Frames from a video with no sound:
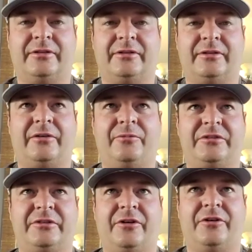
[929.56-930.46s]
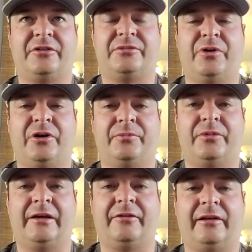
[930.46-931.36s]
talk about it was the hardest
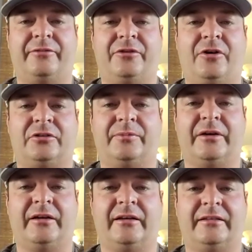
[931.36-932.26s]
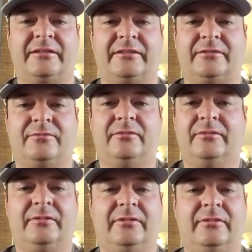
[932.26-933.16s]
part, but now that I've talked about it,
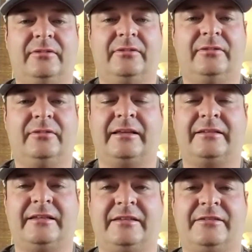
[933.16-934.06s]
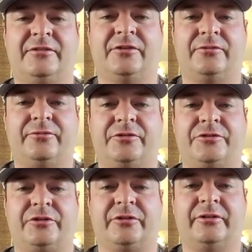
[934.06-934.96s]
it's easier for
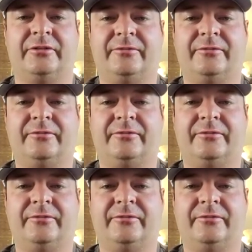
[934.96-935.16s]
sure.